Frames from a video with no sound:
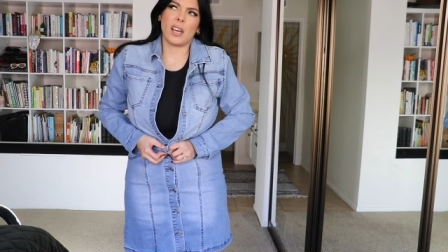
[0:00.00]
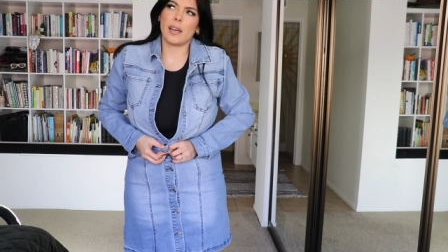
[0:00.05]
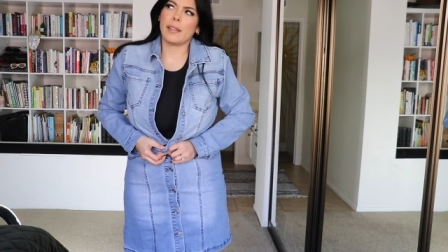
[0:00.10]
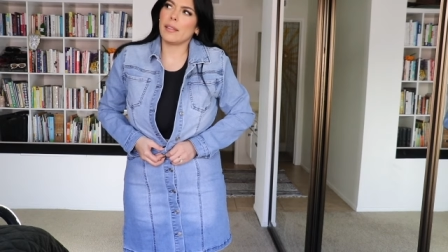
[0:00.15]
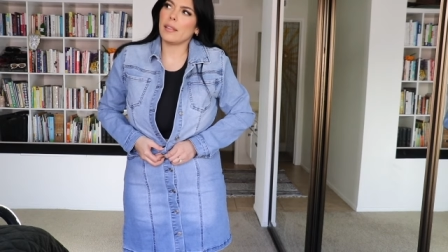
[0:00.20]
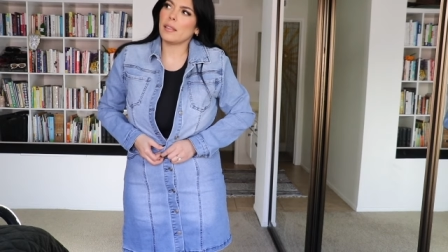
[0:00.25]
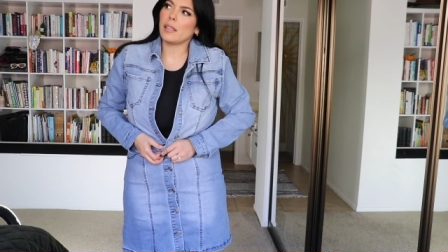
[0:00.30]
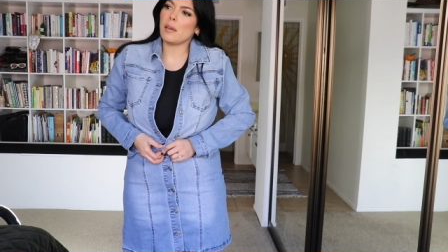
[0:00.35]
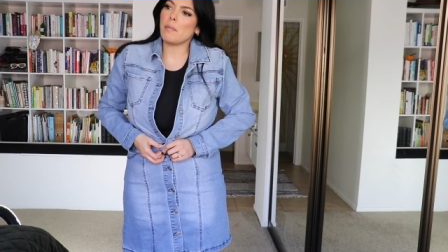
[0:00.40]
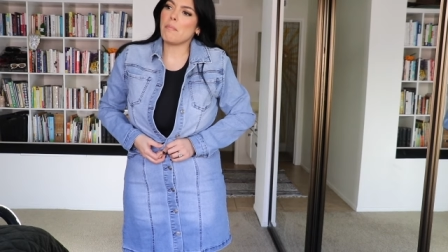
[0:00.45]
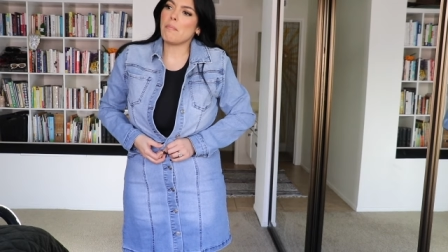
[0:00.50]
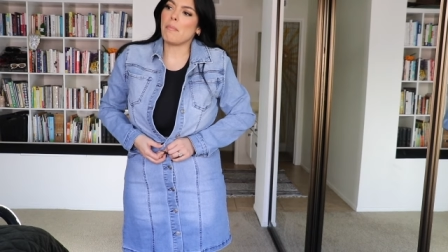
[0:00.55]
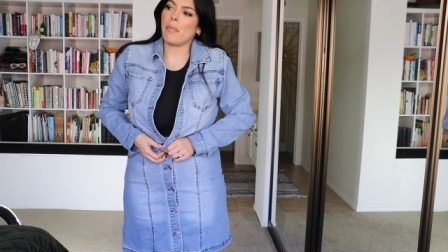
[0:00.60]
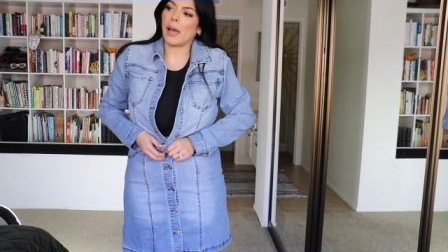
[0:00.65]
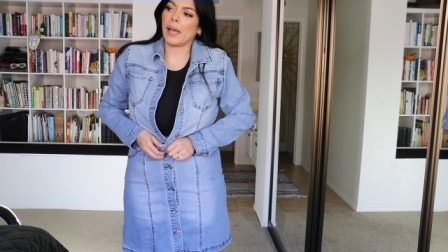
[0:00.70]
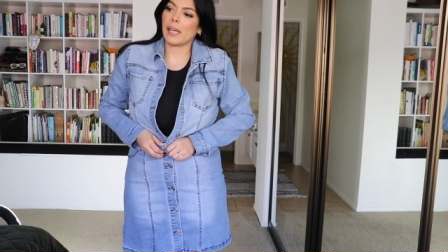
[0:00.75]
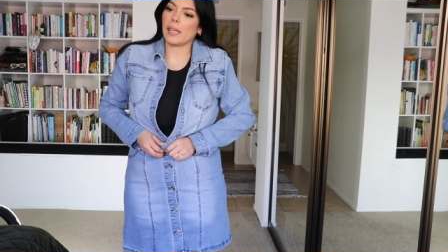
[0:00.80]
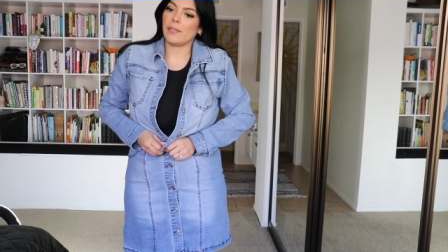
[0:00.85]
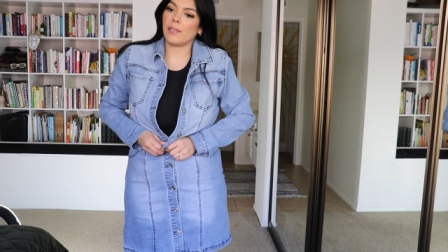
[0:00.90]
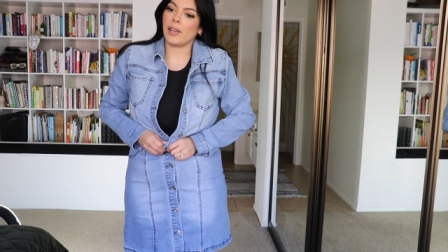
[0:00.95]
I think they
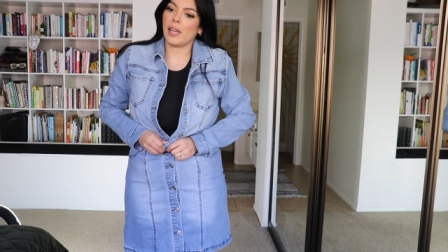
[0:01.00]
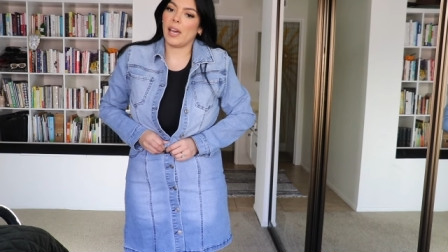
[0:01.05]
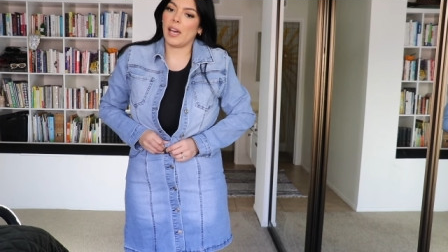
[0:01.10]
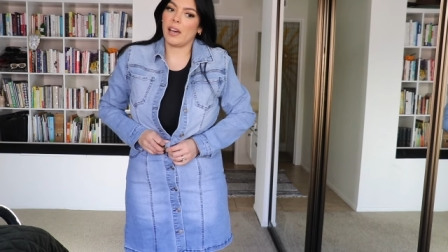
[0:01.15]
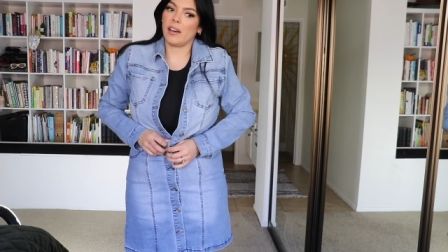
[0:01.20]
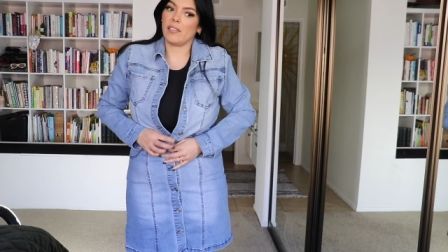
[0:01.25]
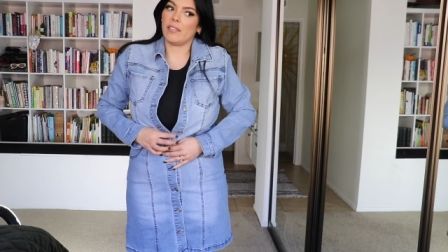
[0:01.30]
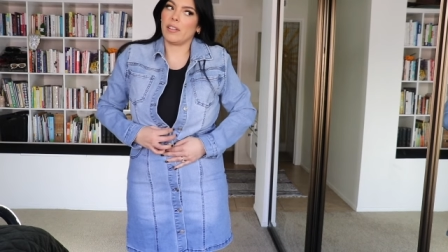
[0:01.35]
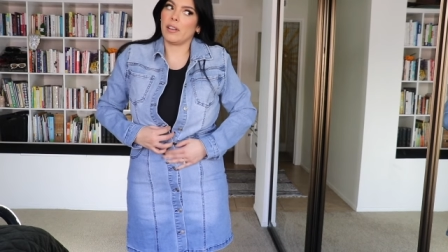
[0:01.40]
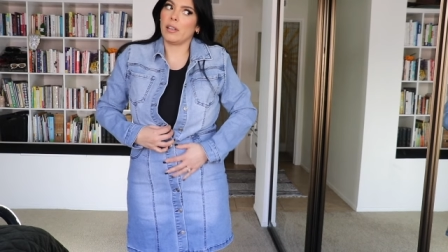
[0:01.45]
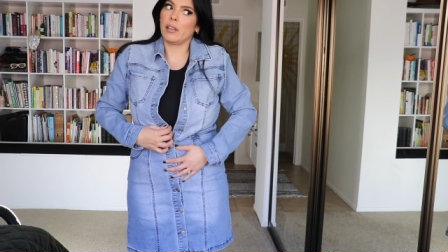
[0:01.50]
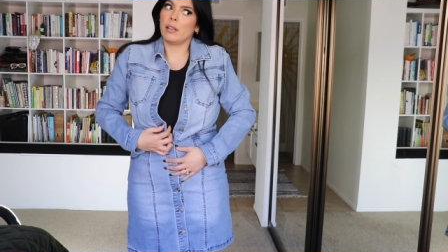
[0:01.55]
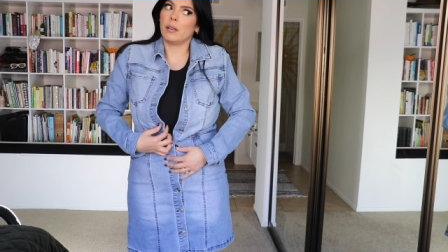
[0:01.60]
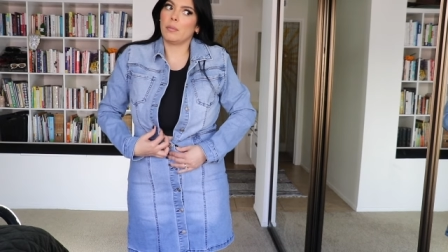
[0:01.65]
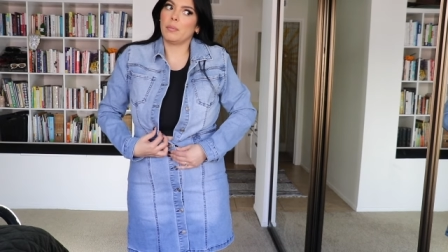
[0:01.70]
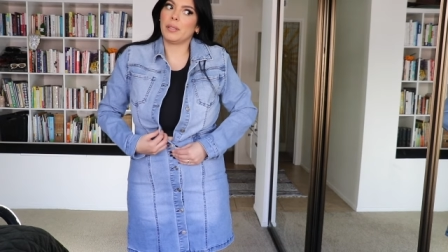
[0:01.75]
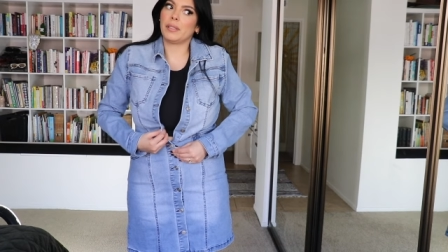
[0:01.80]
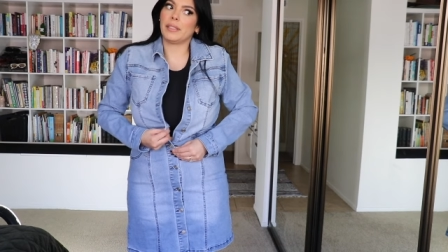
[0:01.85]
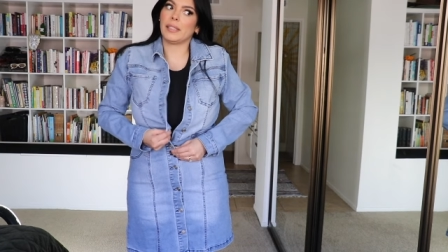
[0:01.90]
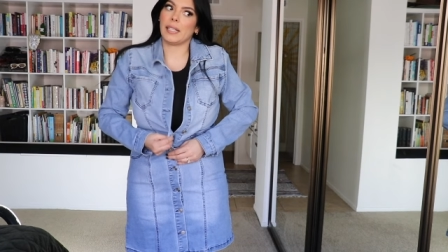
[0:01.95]
might even have
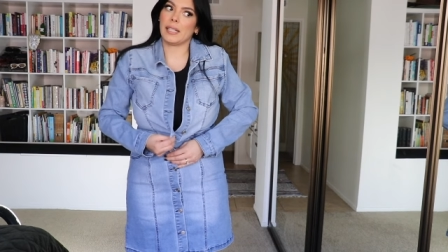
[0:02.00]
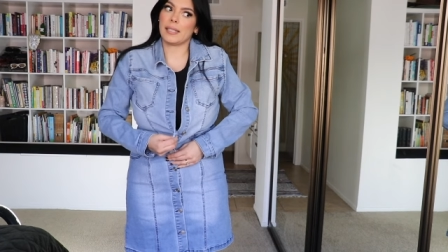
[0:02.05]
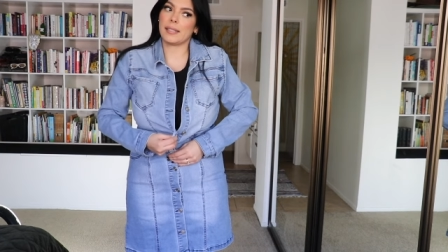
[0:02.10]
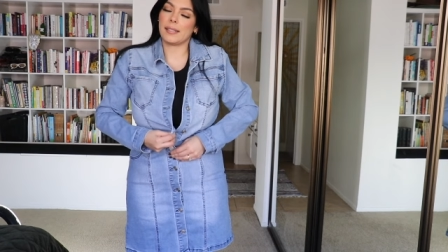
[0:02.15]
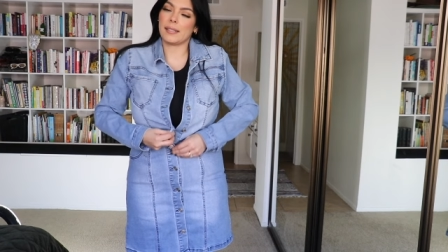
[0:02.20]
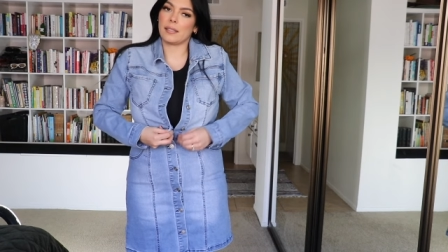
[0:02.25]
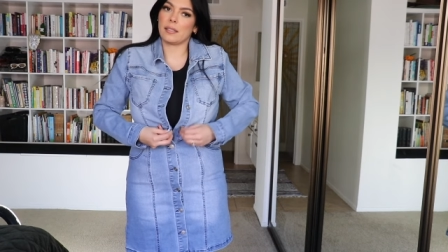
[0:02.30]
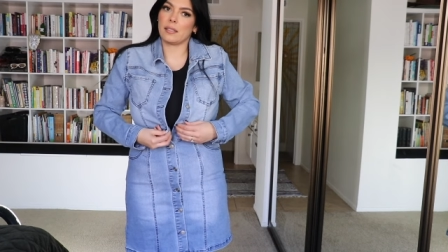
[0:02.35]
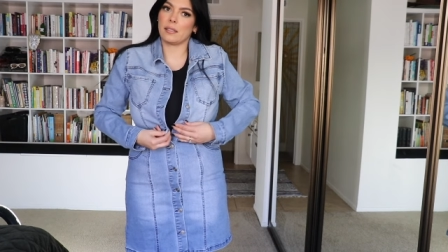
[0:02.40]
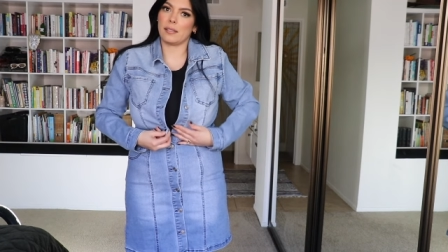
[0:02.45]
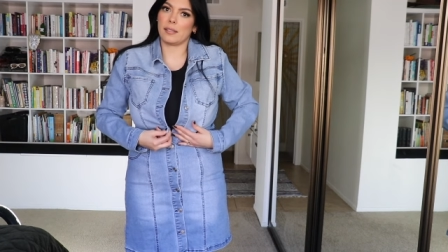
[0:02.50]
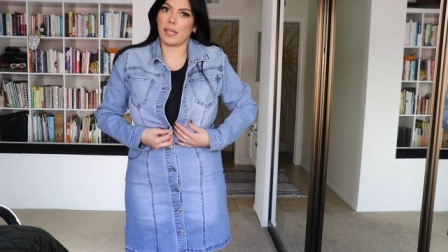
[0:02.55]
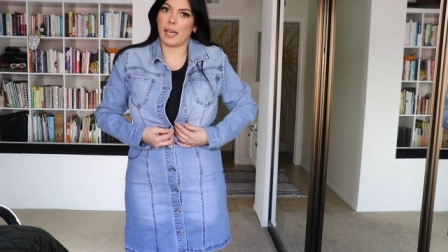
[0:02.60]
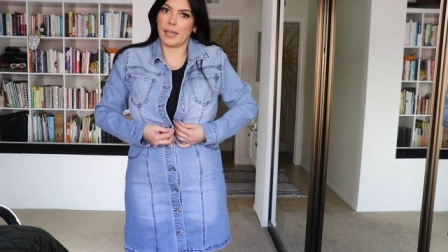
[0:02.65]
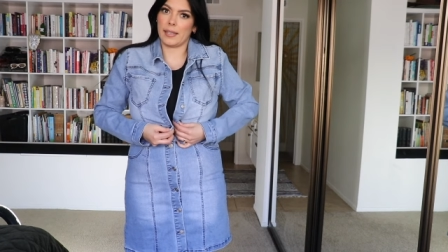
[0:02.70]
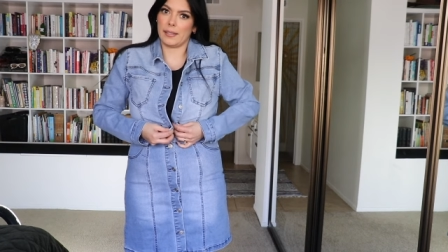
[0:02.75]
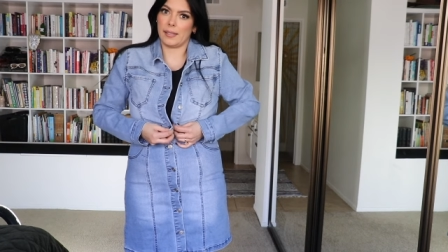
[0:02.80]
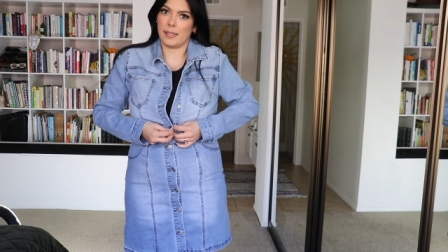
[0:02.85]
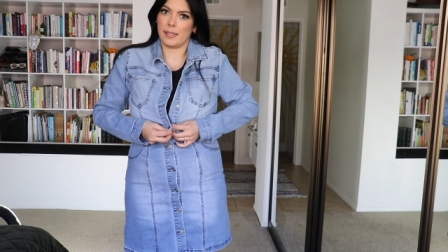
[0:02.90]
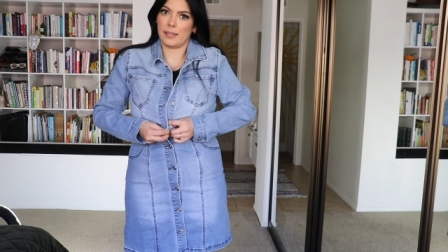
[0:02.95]
plus
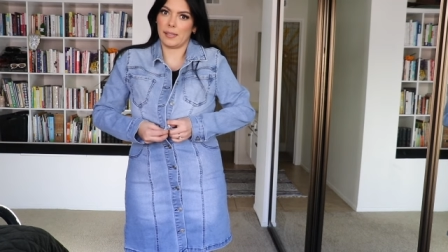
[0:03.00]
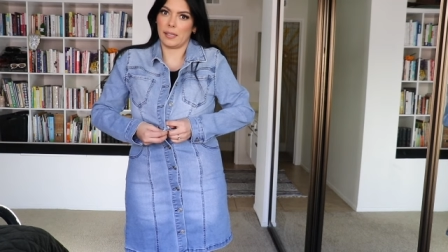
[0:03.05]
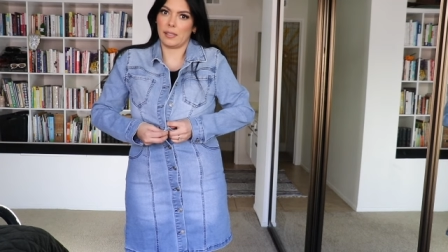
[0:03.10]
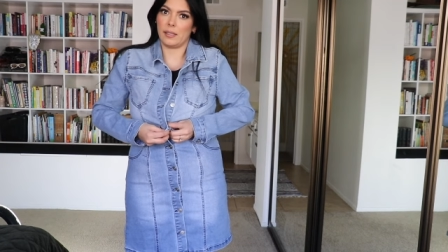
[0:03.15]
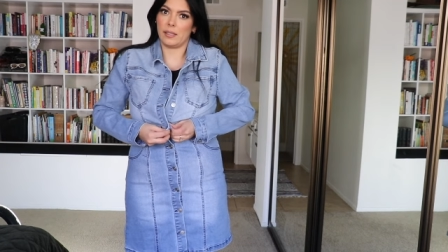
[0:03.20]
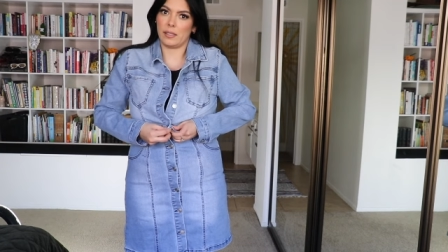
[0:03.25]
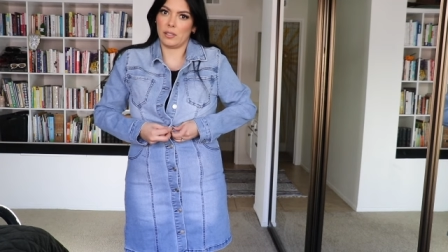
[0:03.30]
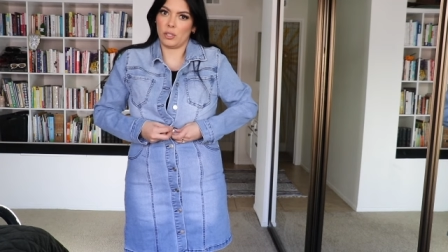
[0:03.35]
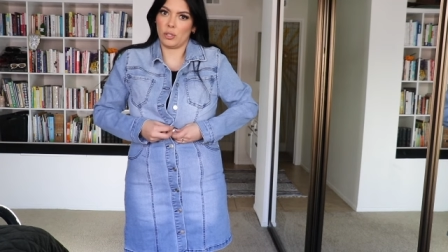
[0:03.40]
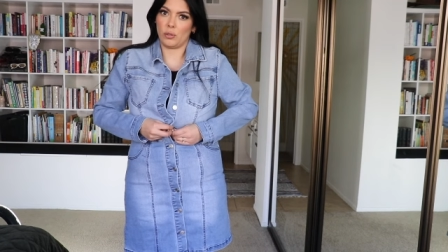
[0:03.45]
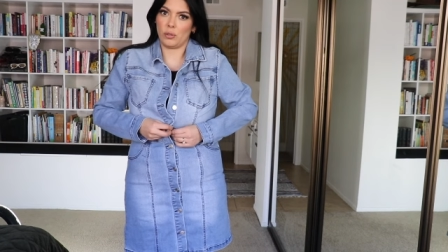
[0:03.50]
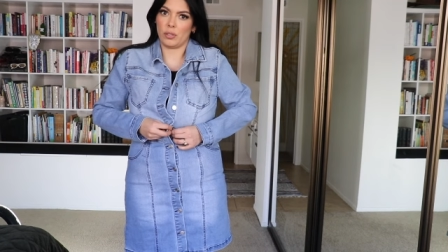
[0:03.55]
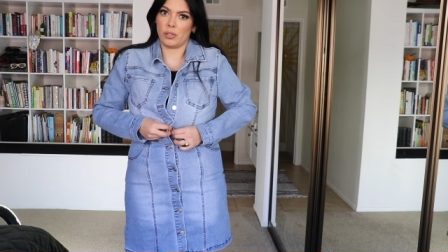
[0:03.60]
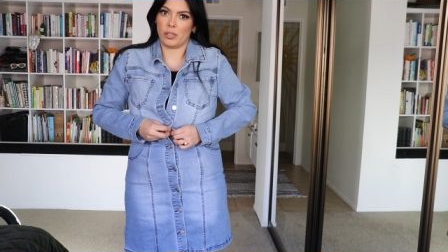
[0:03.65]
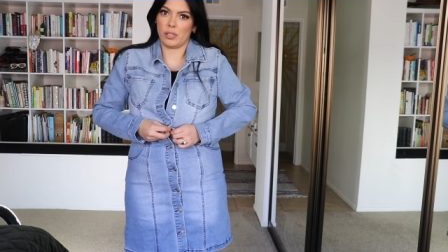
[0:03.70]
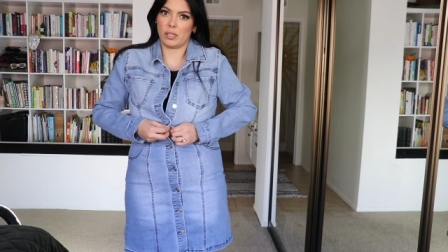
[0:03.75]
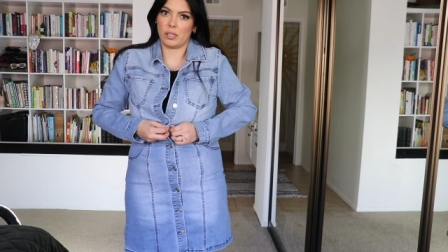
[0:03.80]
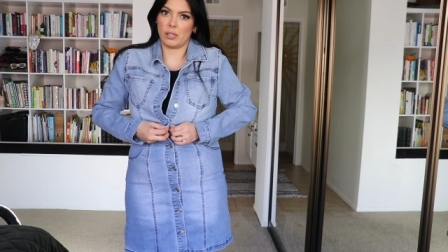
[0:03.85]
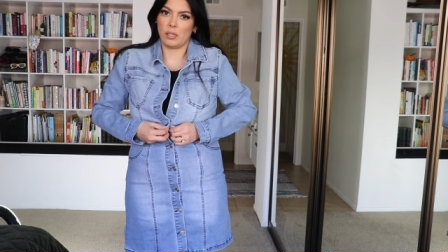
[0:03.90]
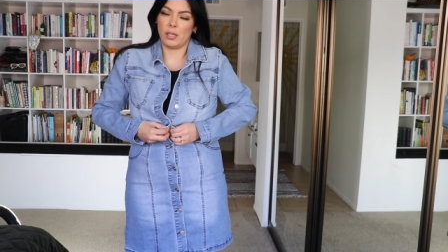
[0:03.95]
sizes in this juniors